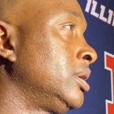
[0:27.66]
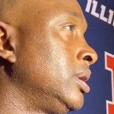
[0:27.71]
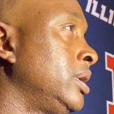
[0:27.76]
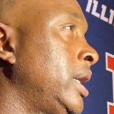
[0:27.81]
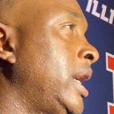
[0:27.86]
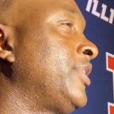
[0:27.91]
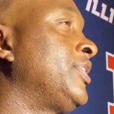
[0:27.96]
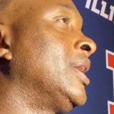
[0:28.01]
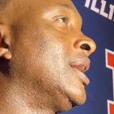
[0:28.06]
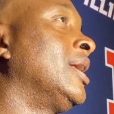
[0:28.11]

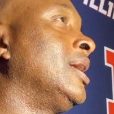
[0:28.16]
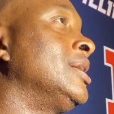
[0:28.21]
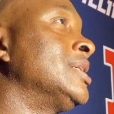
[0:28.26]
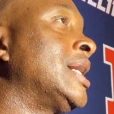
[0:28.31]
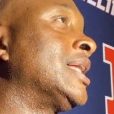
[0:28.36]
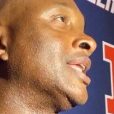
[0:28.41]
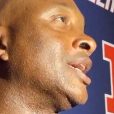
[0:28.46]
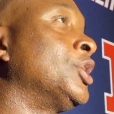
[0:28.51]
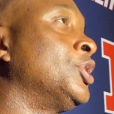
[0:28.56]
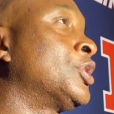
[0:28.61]
I think it is.
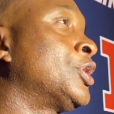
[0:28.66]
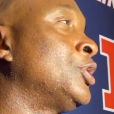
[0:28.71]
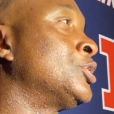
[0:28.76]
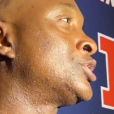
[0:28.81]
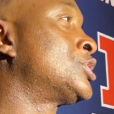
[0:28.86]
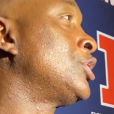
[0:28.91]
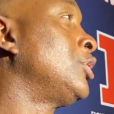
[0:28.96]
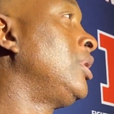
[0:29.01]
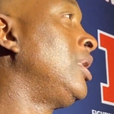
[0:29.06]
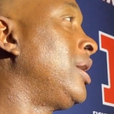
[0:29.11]
I think you coach
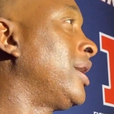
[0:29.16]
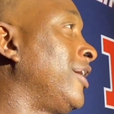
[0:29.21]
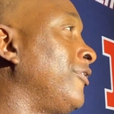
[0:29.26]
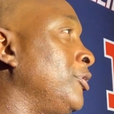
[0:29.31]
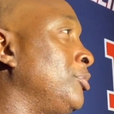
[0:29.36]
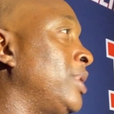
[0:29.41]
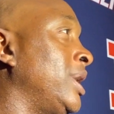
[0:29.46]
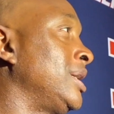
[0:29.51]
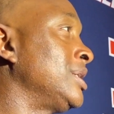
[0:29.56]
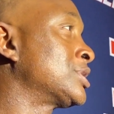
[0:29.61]
so long,
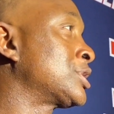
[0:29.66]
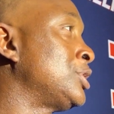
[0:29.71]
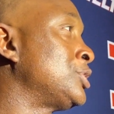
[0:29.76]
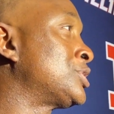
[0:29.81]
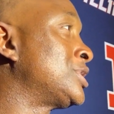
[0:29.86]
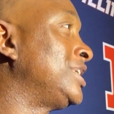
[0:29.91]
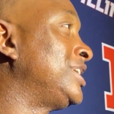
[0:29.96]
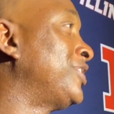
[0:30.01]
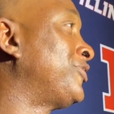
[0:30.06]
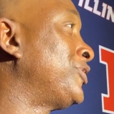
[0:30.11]
everybody's
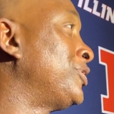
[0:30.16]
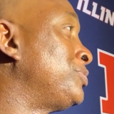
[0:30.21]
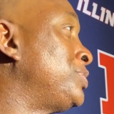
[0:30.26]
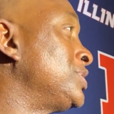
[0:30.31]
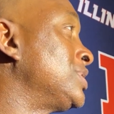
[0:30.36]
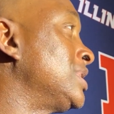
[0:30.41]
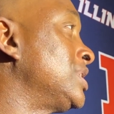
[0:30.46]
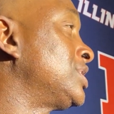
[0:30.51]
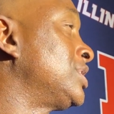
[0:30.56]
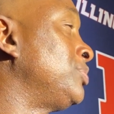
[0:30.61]
coached a different
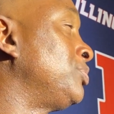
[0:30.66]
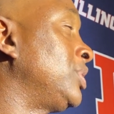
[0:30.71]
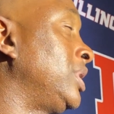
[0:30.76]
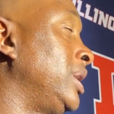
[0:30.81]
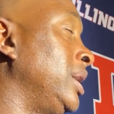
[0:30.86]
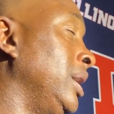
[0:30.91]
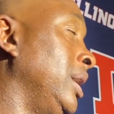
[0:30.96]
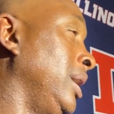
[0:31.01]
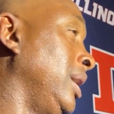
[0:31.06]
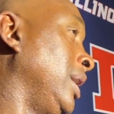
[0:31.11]
position,
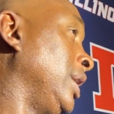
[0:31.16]
but,